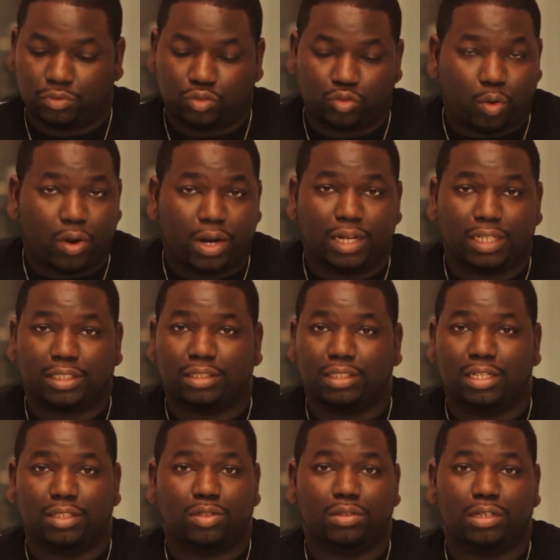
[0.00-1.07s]
drawing
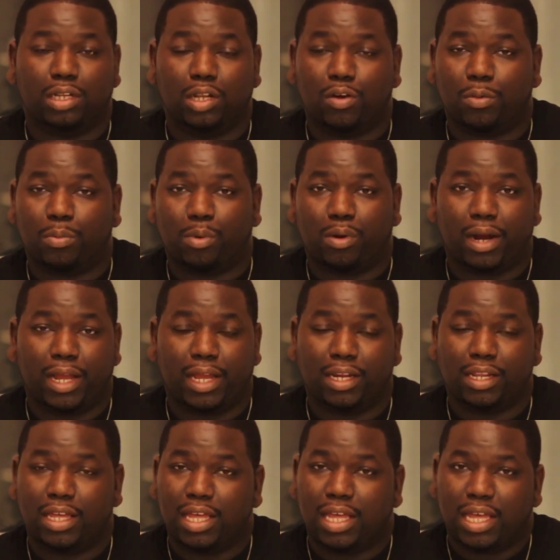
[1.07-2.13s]
us into the lower
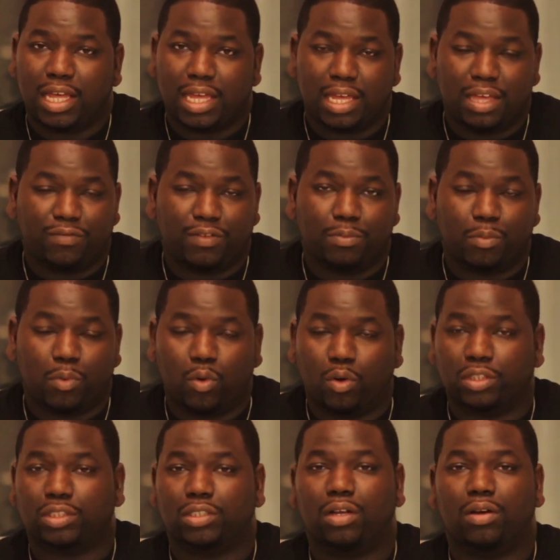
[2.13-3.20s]
brain even
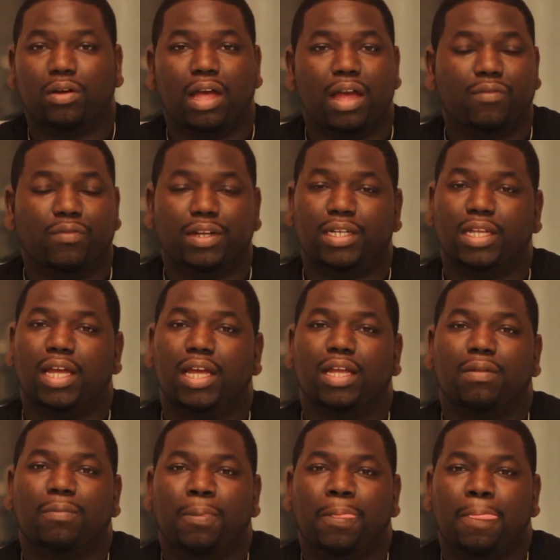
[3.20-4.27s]
more so every
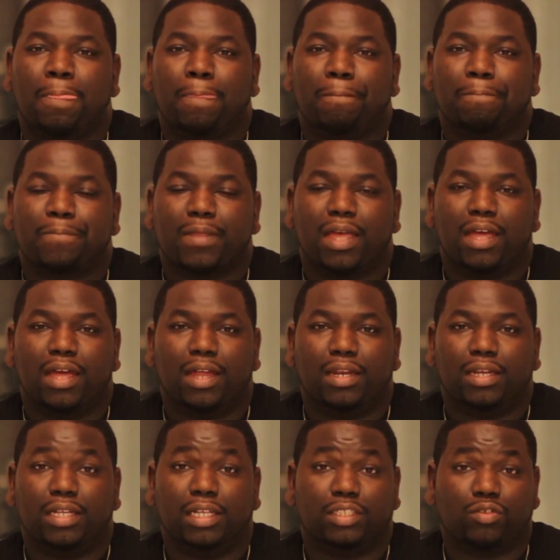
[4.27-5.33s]
day.
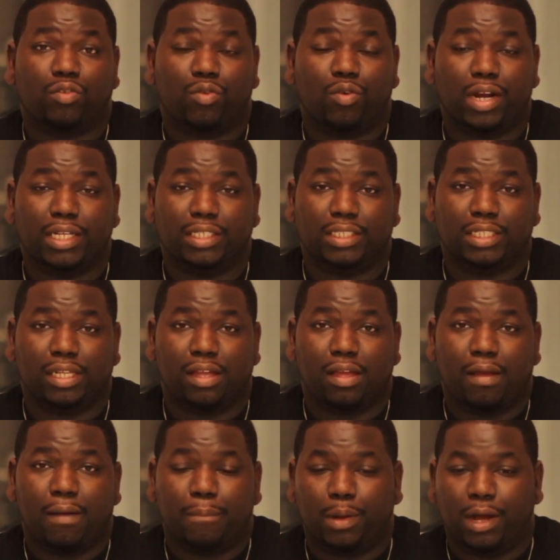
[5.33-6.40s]
And it's crazy.
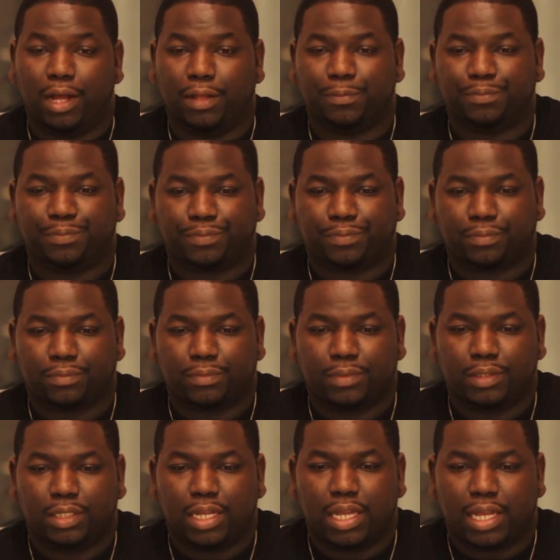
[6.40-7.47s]
But
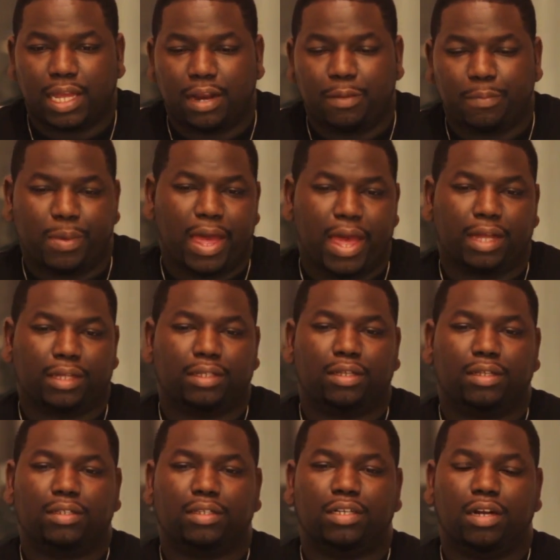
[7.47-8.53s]
getting back,
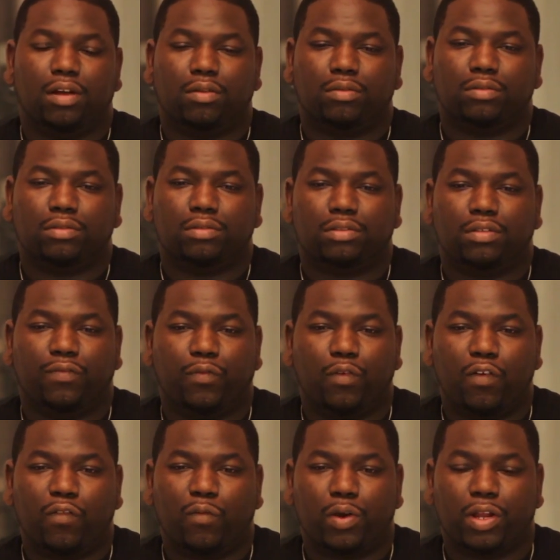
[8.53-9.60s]
to
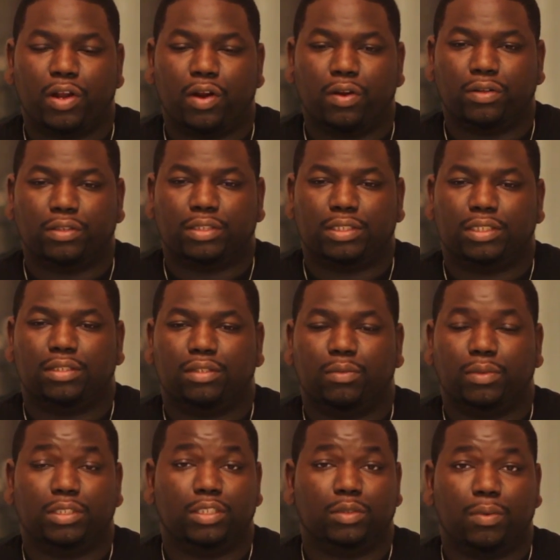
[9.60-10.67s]
440 hertz,
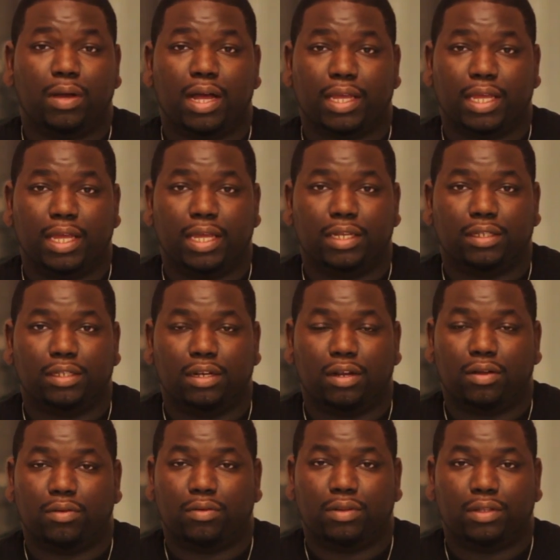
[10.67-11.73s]
which is why, again,
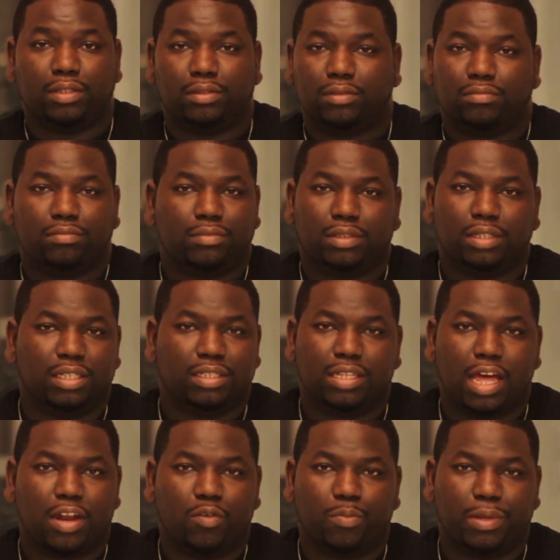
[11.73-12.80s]
it's
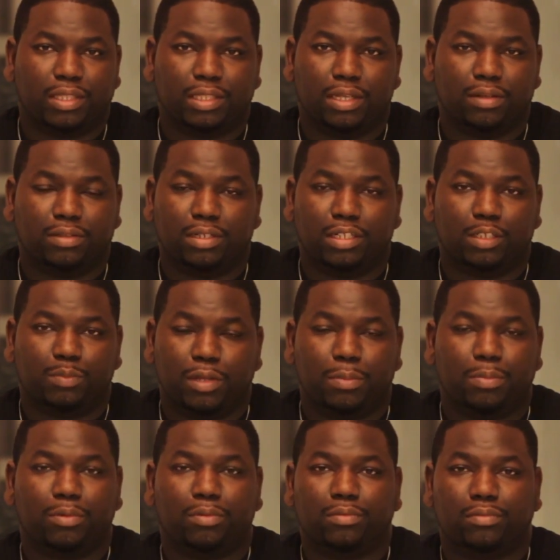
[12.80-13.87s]
not no big deal to these
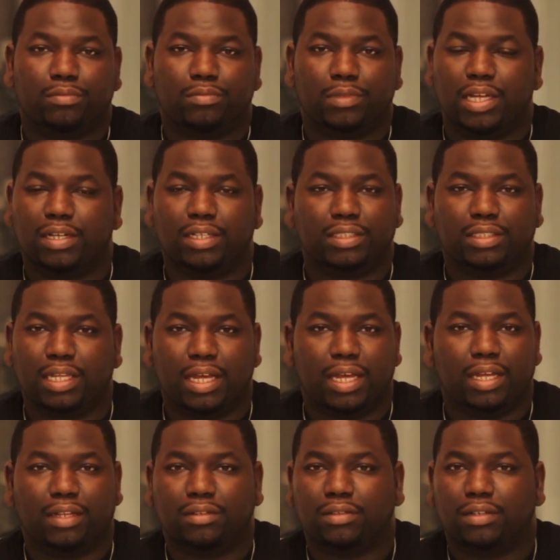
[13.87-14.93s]
people. They
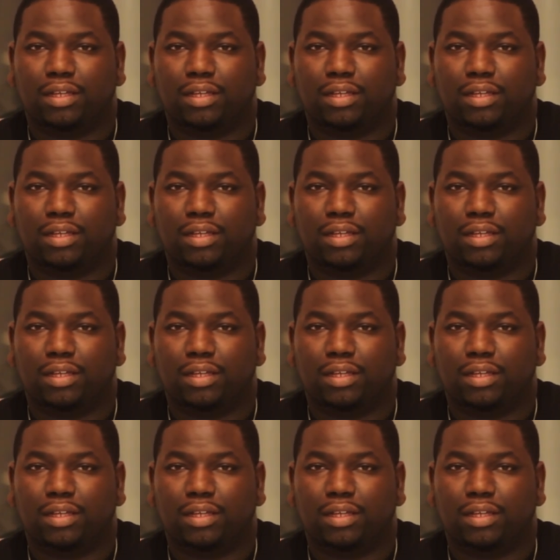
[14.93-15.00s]
understand,